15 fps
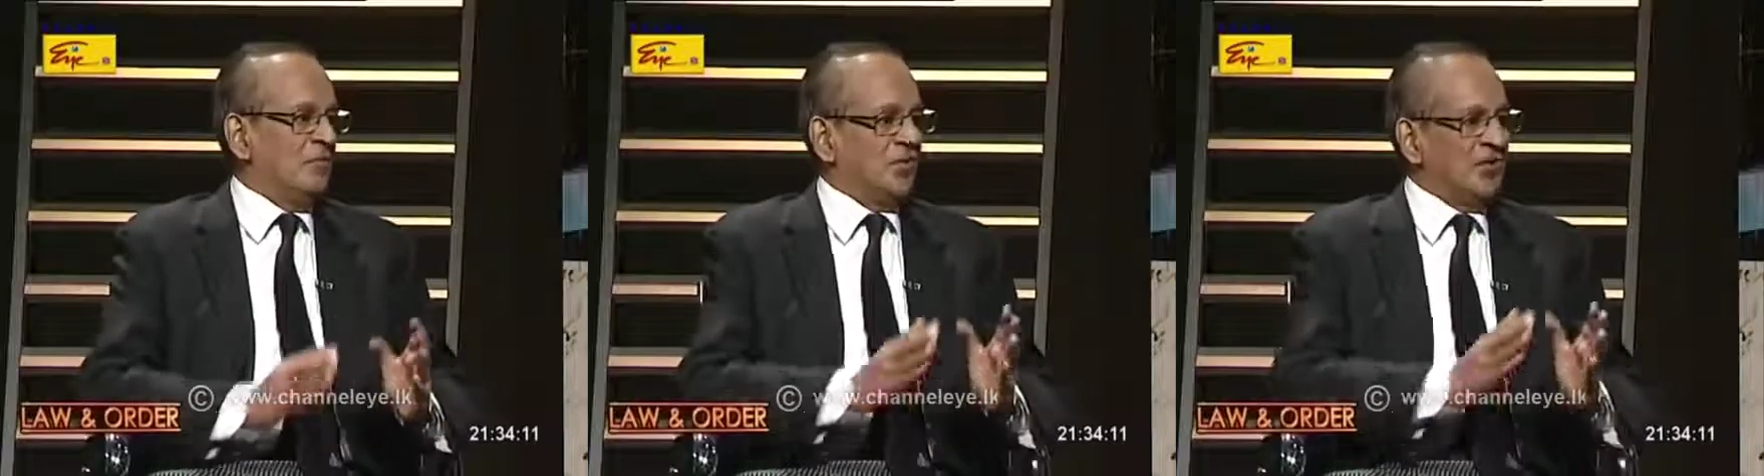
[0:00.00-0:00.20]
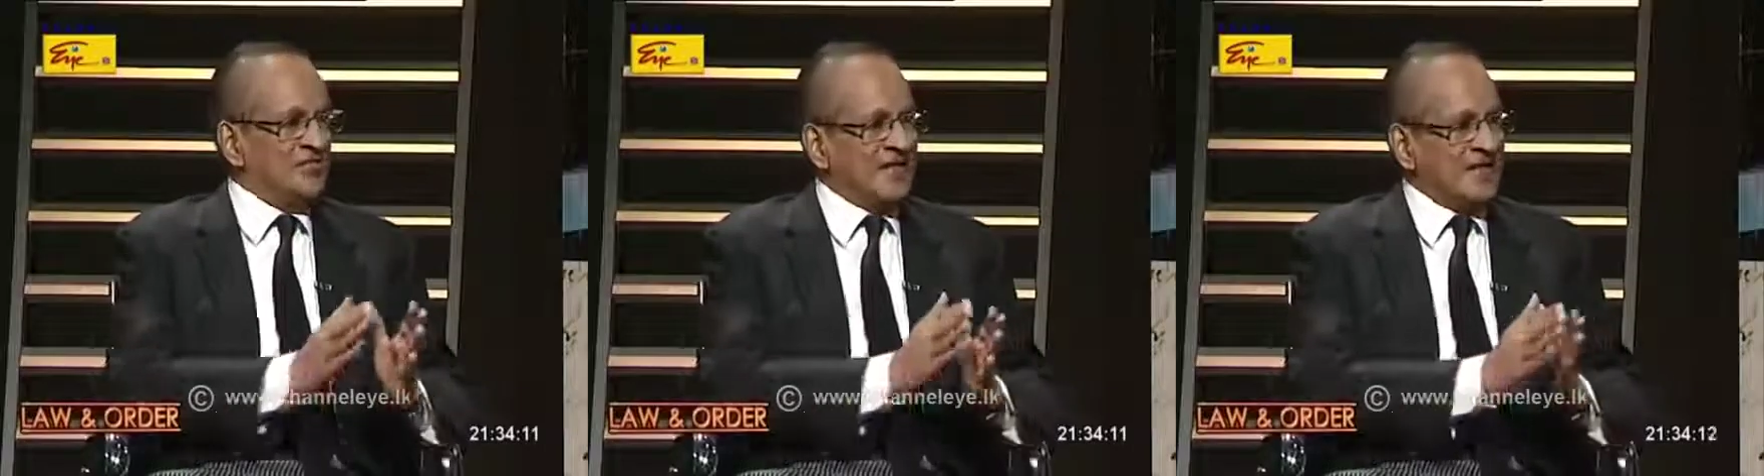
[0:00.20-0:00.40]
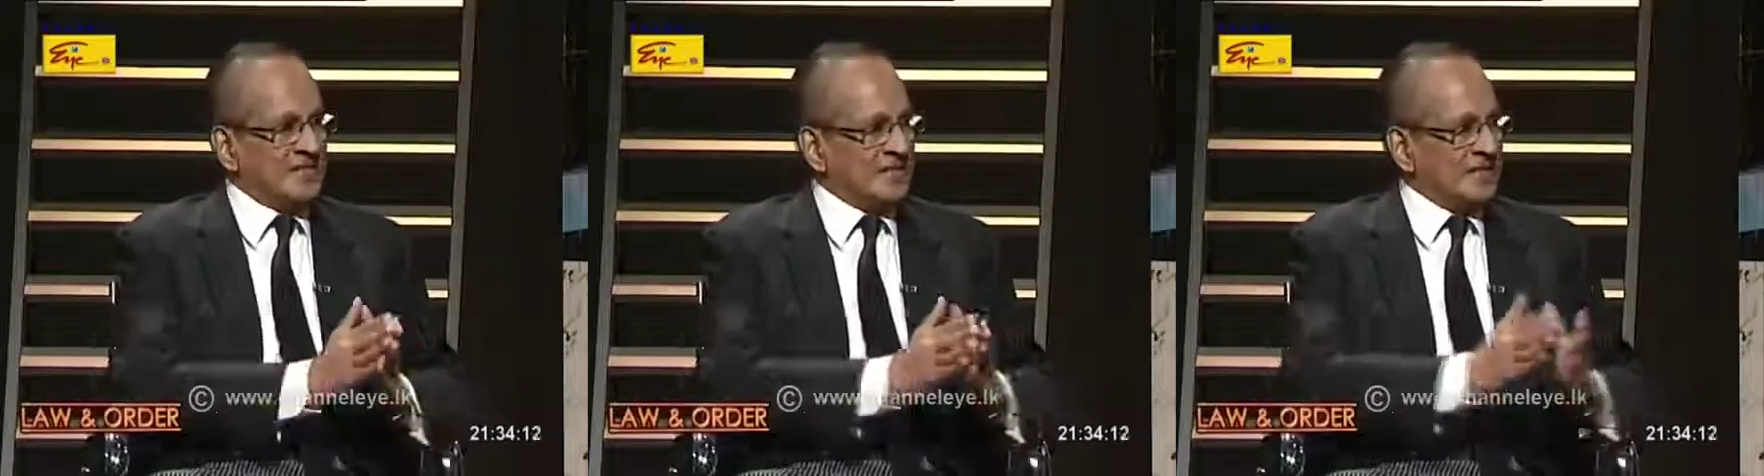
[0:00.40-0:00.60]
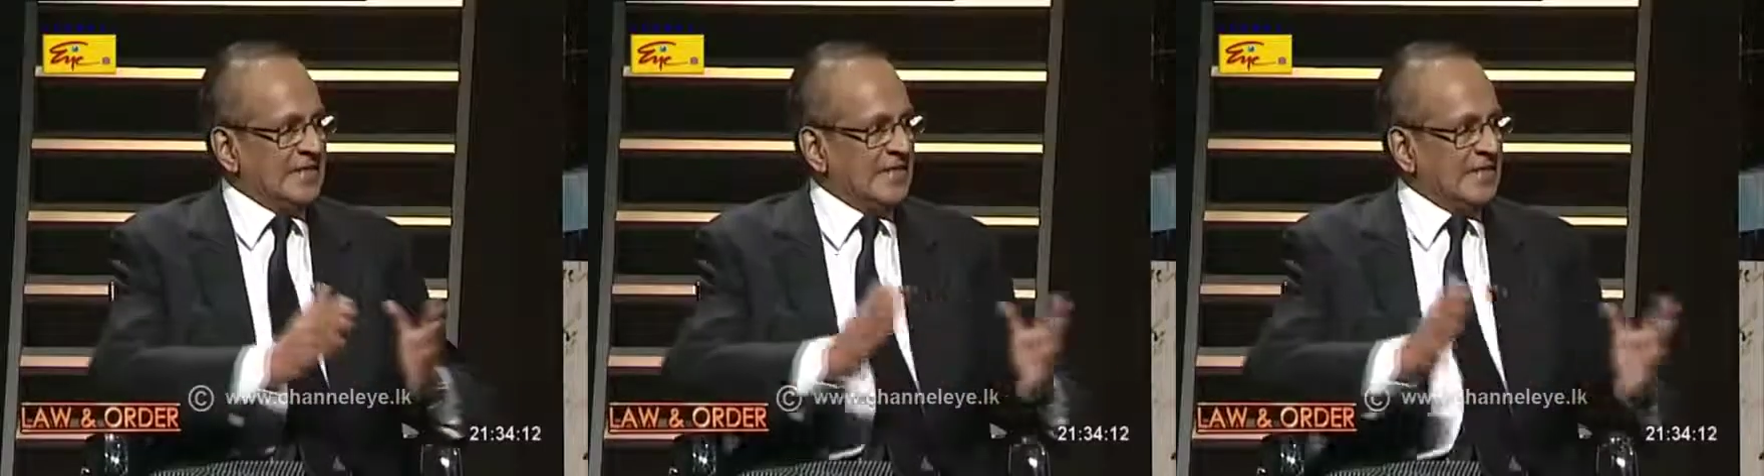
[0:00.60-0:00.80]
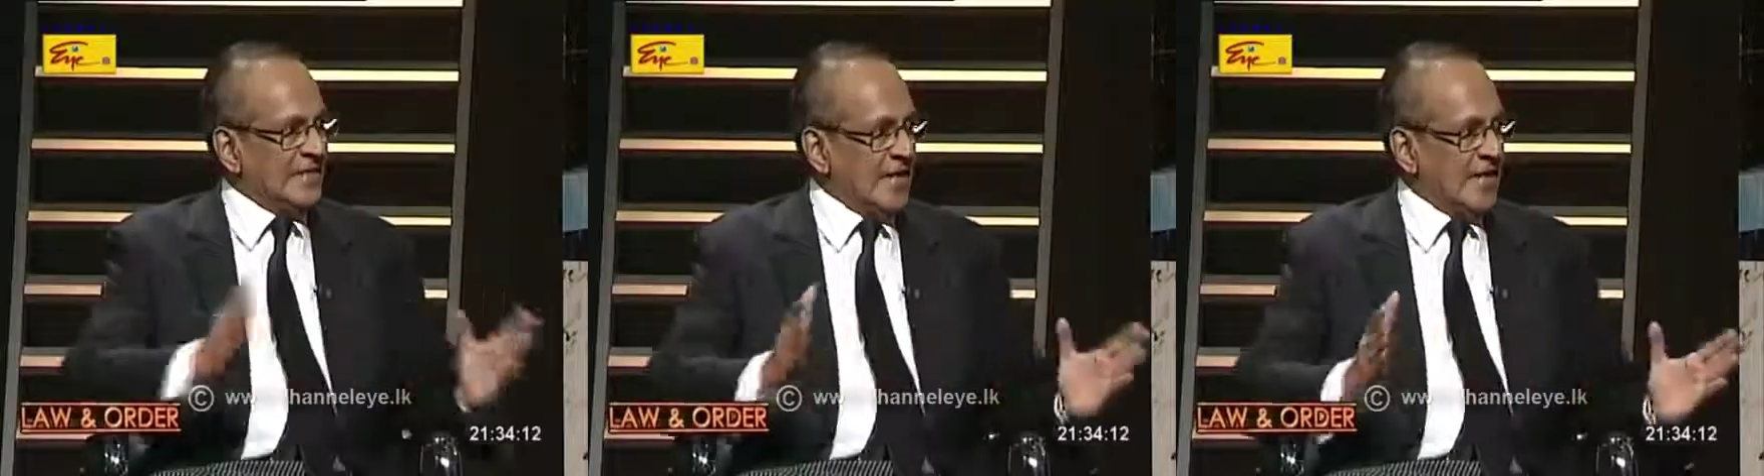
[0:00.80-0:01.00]
Because if there is a
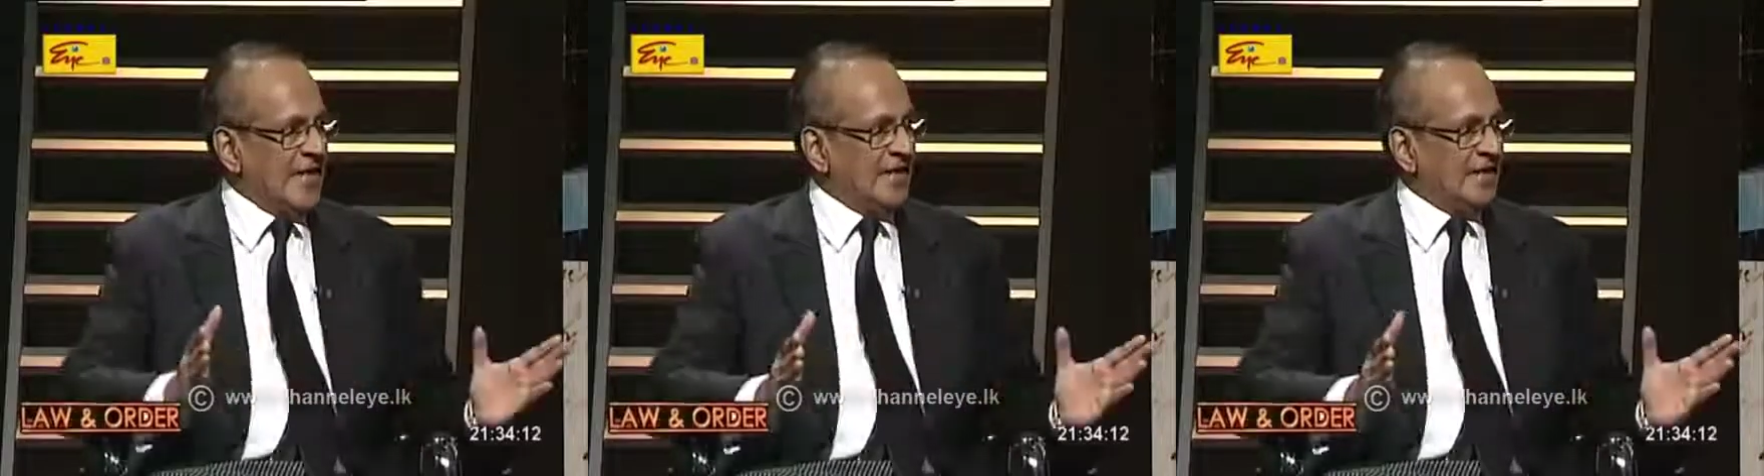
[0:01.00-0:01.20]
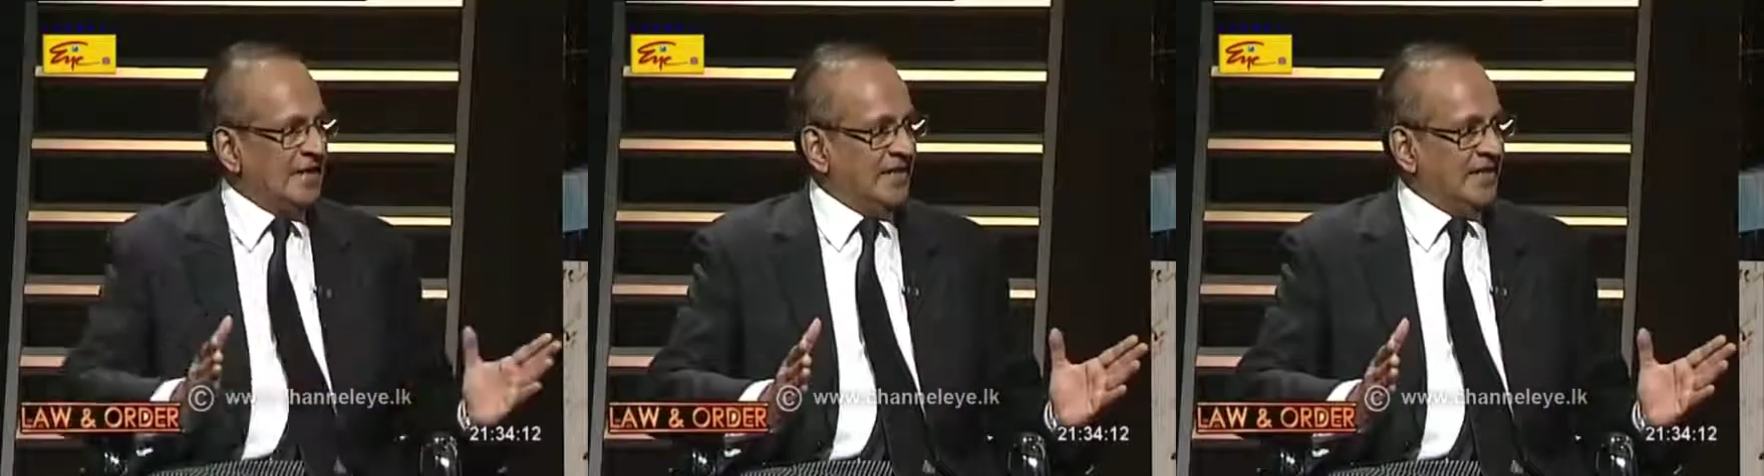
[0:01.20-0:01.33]
delay,